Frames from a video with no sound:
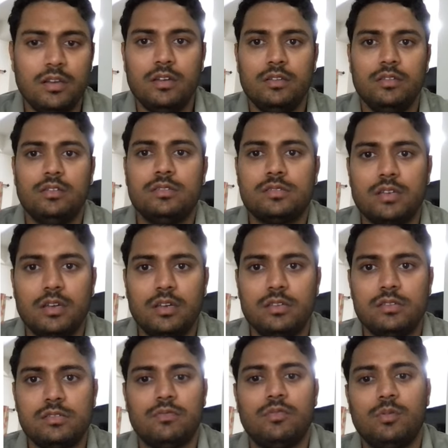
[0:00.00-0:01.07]

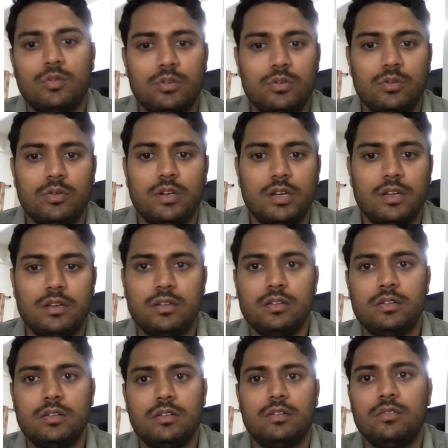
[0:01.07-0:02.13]
if you want to write,
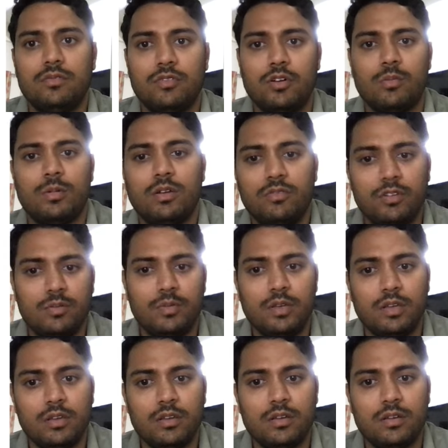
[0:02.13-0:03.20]
the formula will be
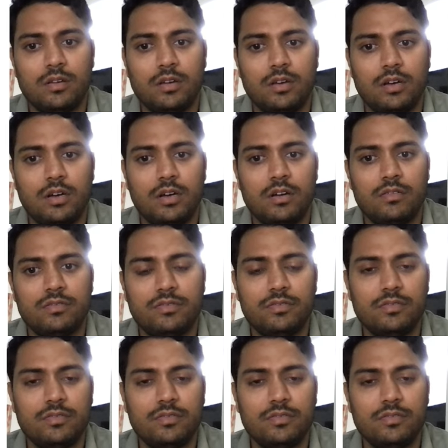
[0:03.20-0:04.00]
half